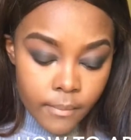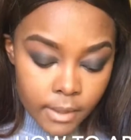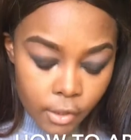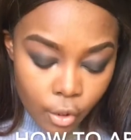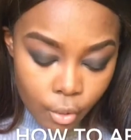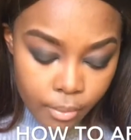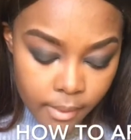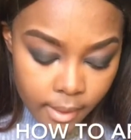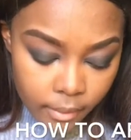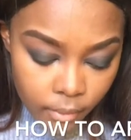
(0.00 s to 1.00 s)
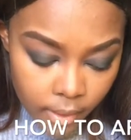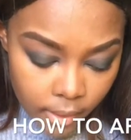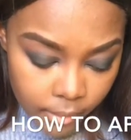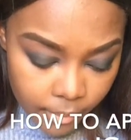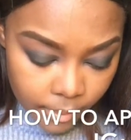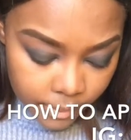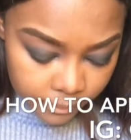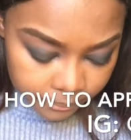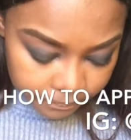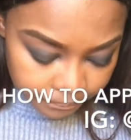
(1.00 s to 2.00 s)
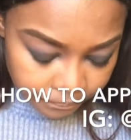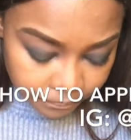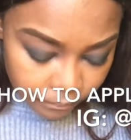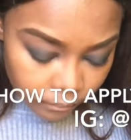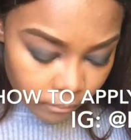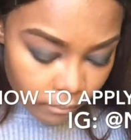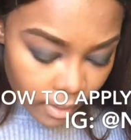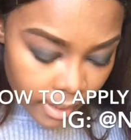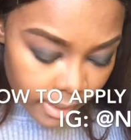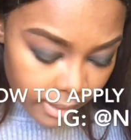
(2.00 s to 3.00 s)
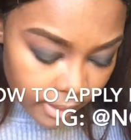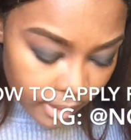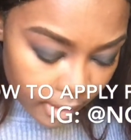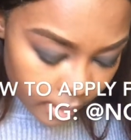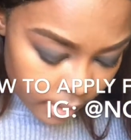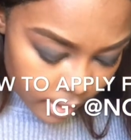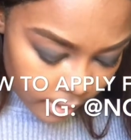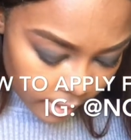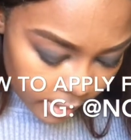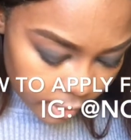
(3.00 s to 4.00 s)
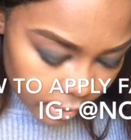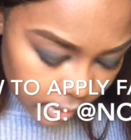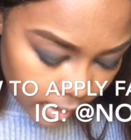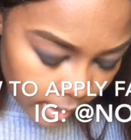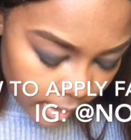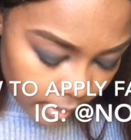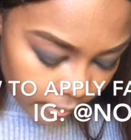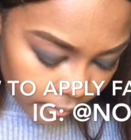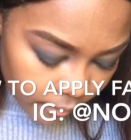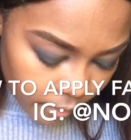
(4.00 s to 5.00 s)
let's hope that will help. And I think the lashes have